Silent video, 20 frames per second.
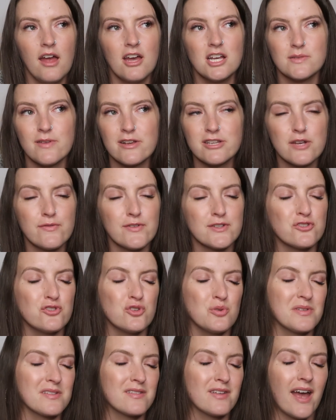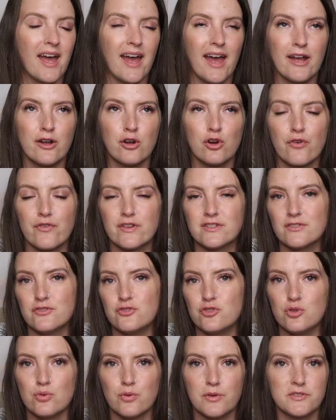Especially if it's new with tag or if it's a
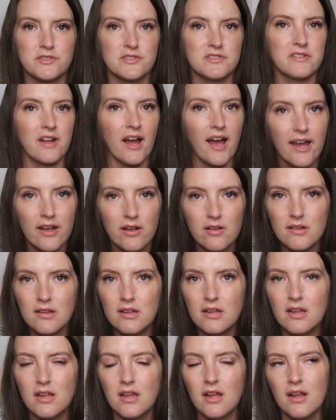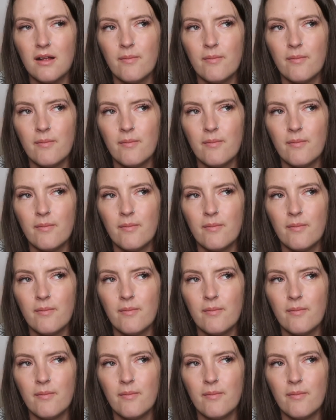newer style.